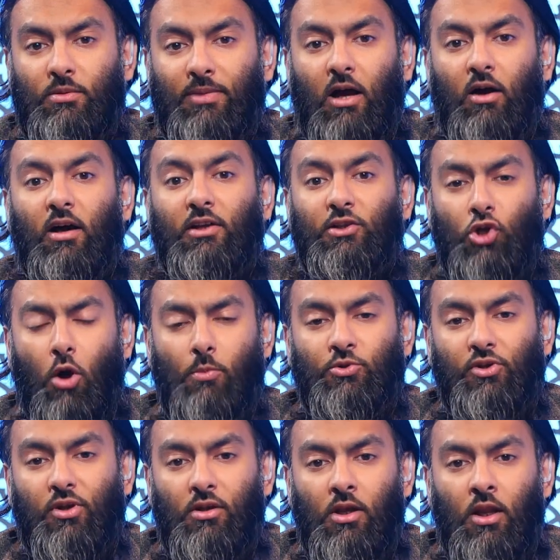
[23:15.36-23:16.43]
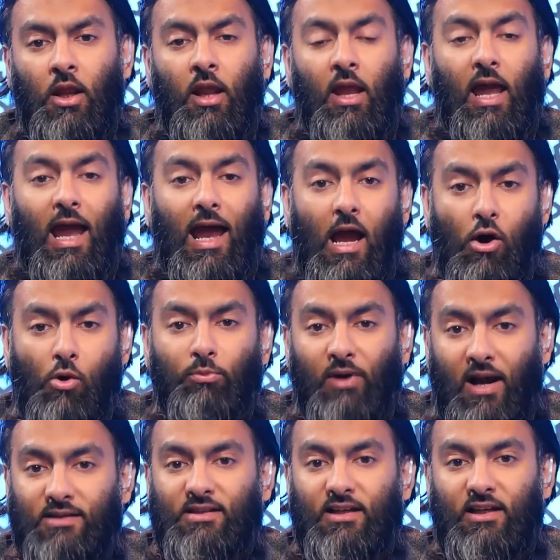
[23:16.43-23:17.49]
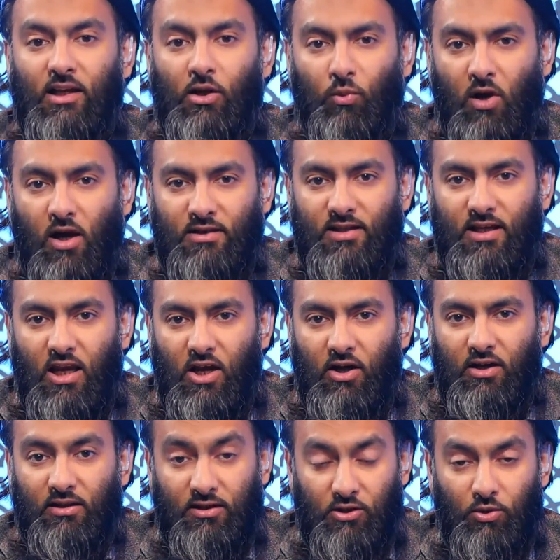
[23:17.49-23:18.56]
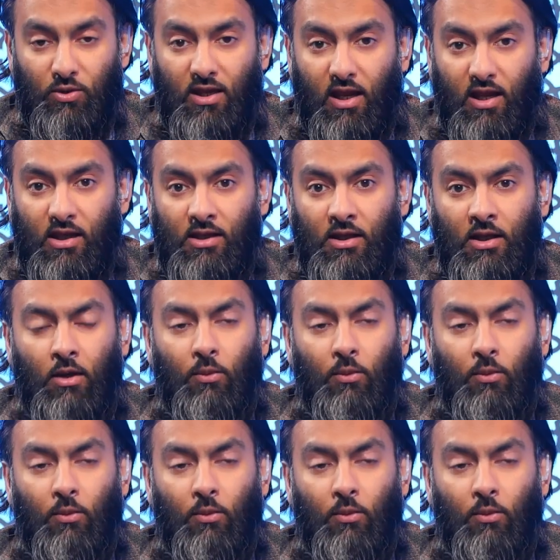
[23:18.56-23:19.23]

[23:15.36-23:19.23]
about adoption, how practically it works here in the UK.